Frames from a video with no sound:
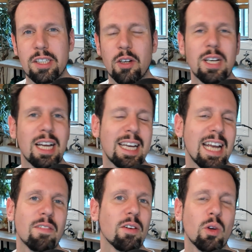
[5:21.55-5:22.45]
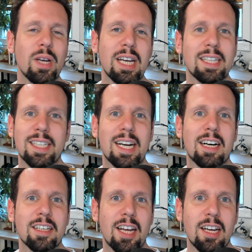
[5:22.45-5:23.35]
You get like every other weekends and
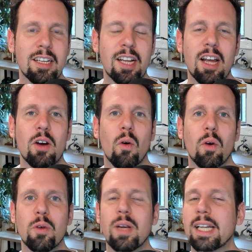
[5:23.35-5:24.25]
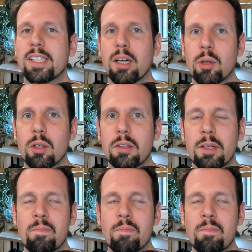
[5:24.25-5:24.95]
holidays, or you get summers,